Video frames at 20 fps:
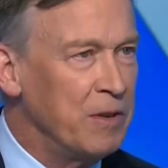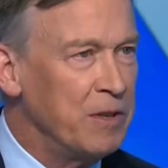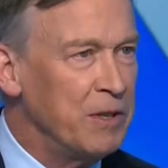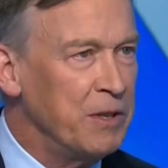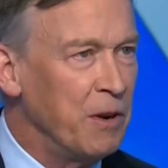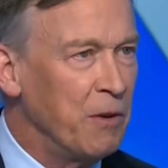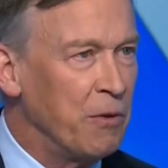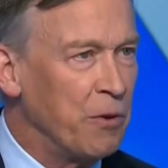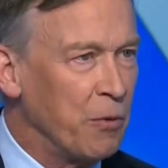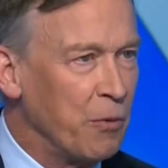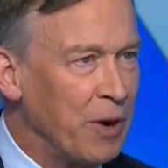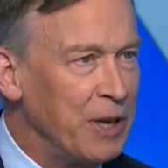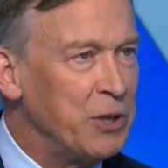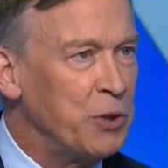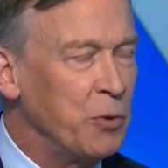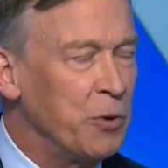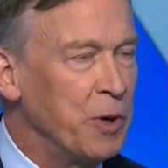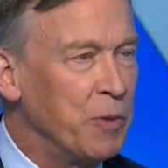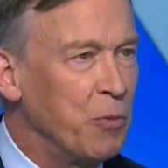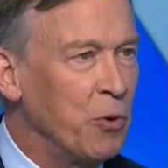the right
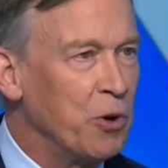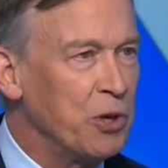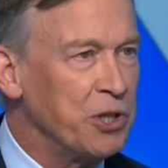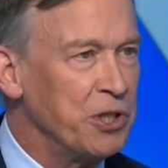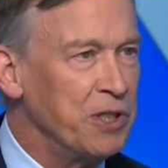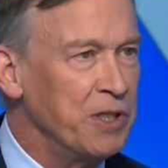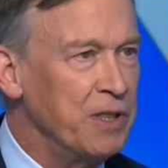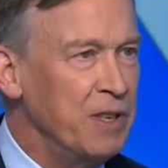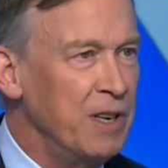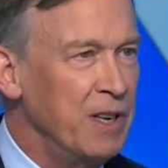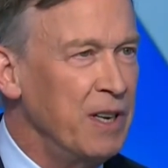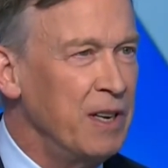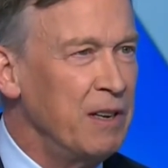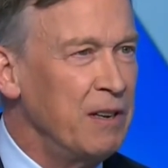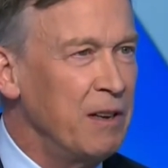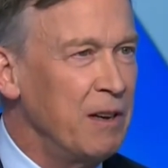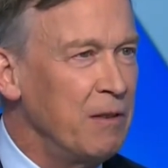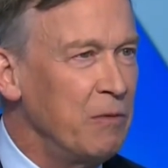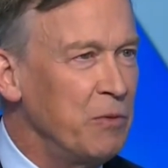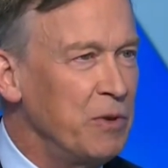to an abortion,
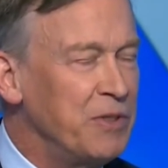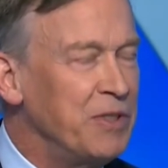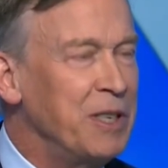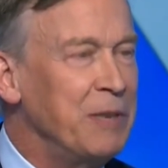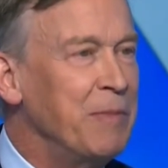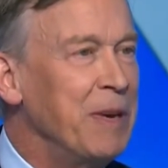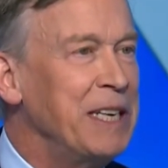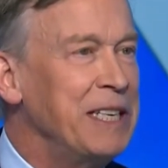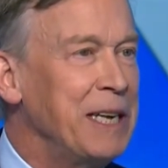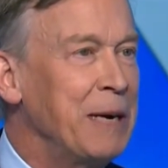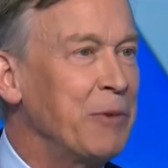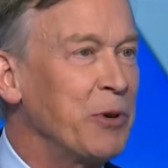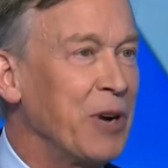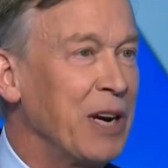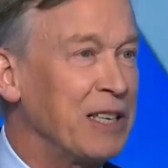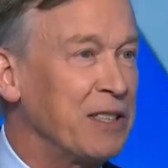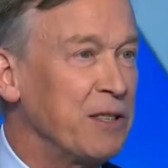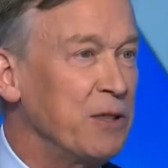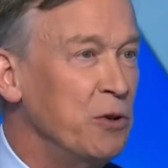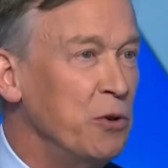we've seen many
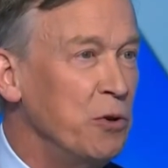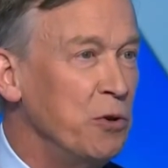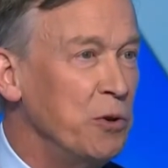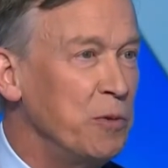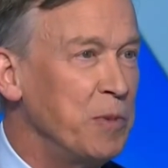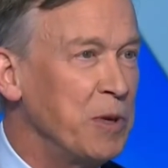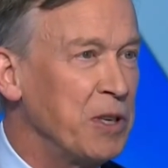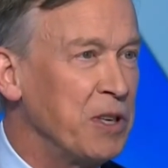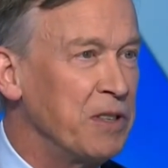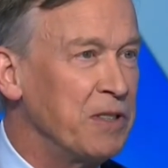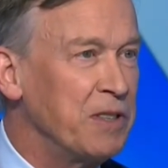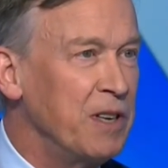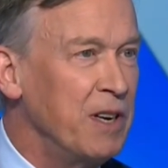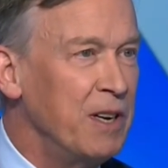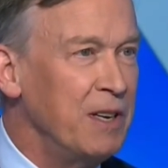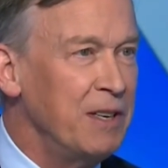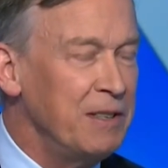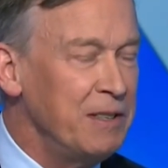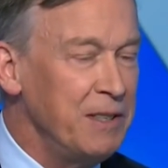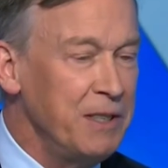Democrats lose because
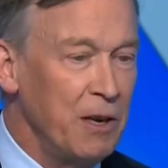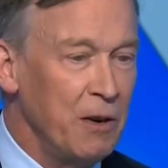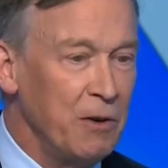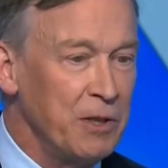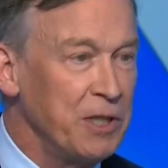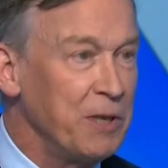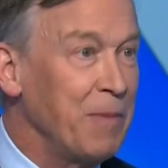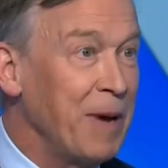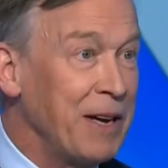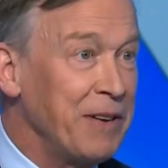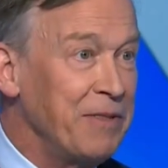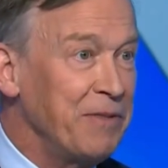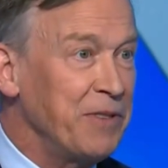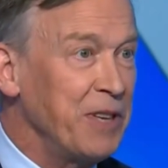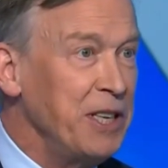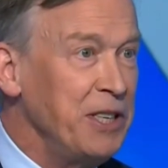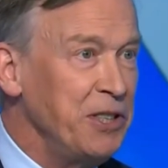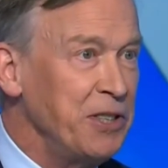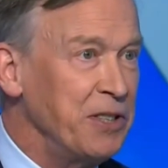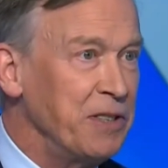it's about
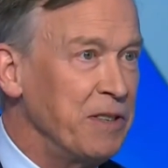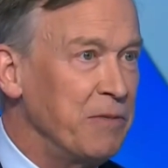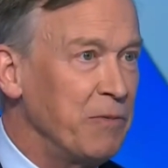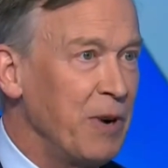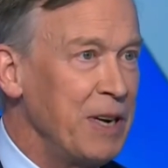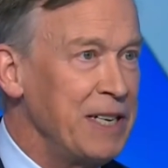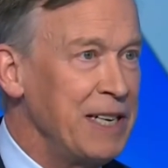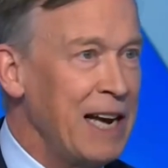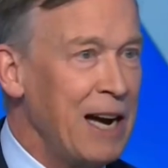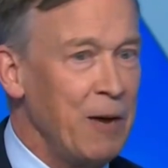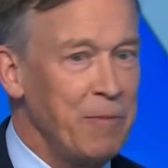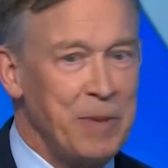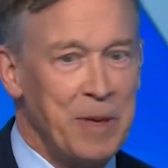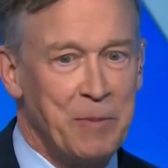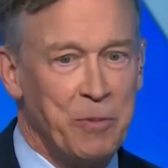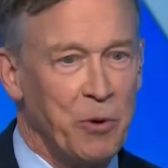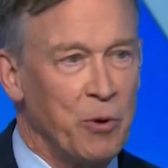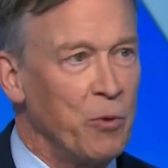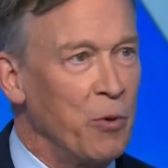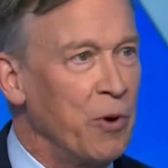inflation. Right now,
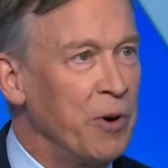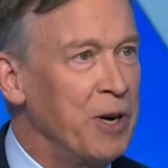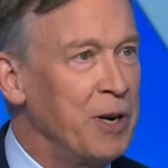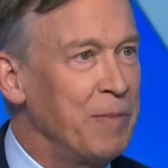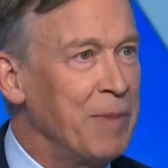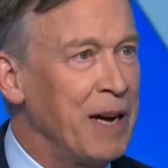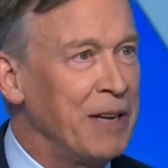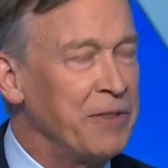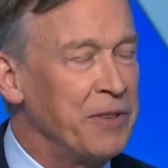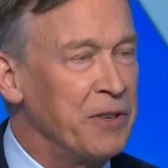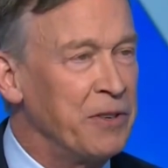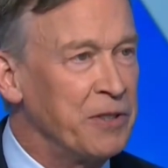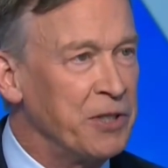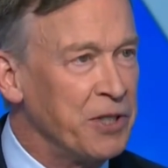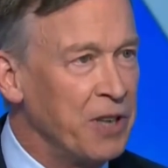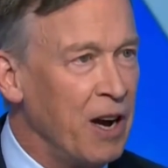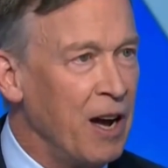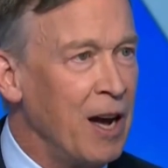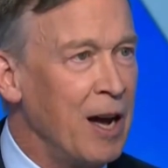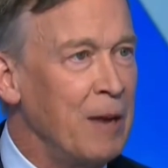people are worried about their
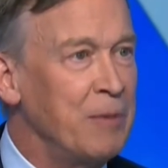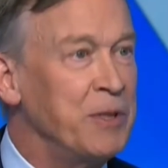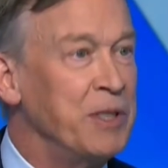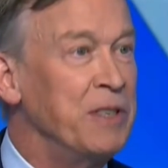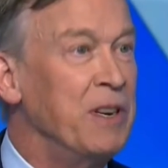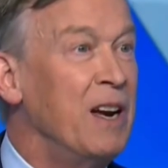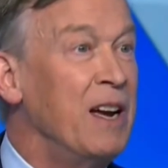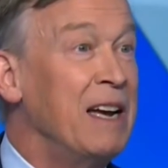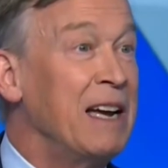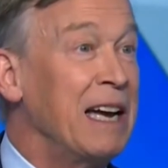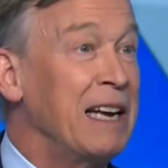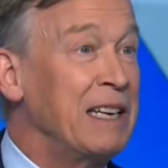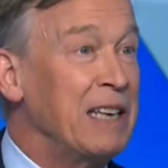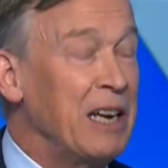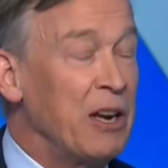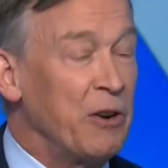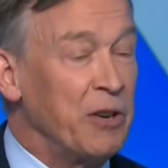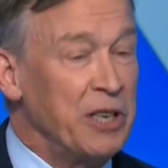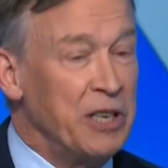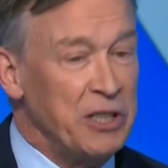jobs and
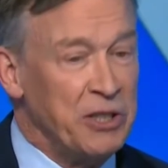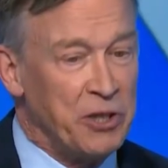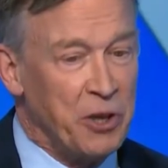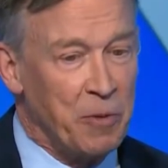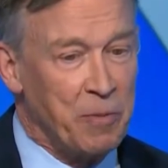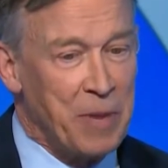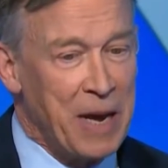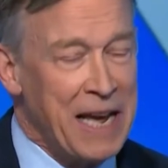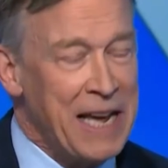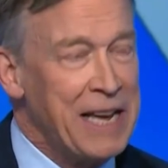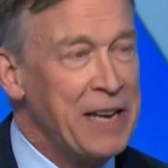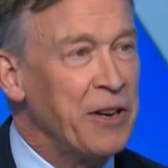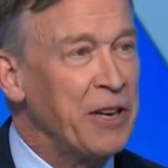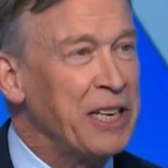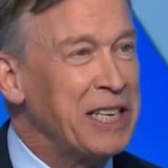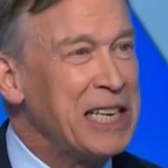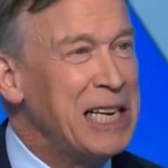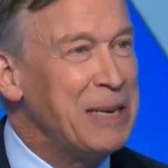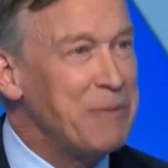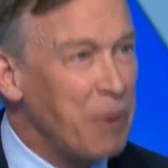is their pay going
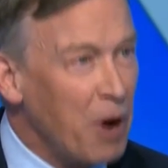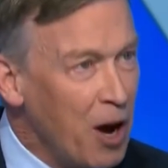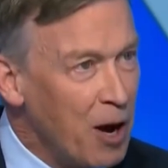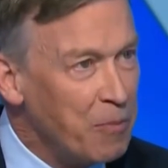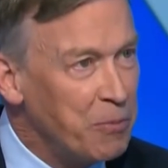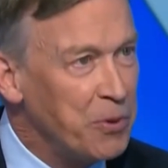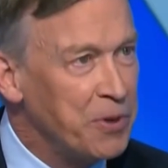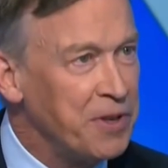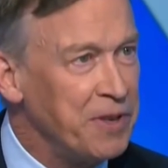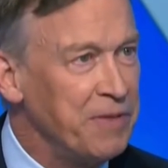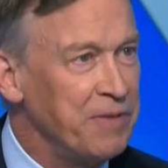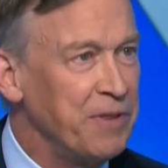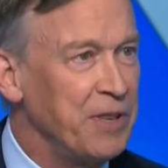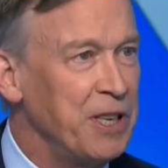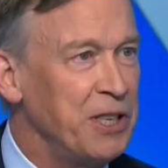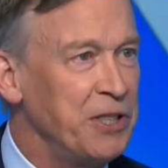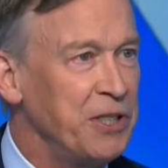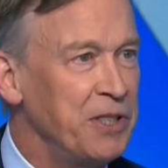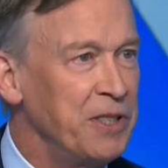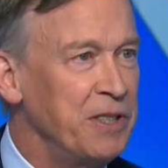to keep up with
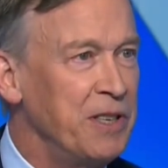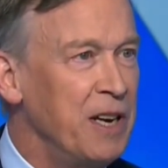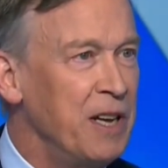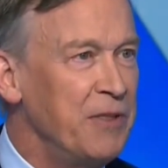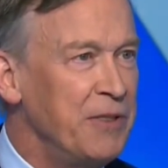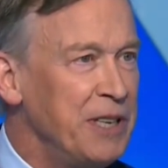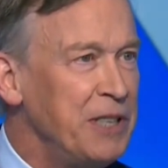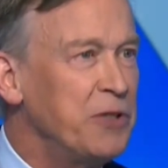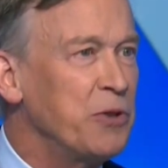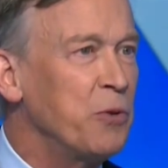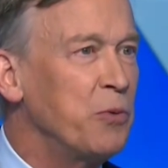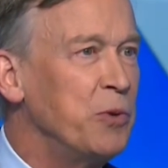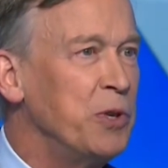inflation? These are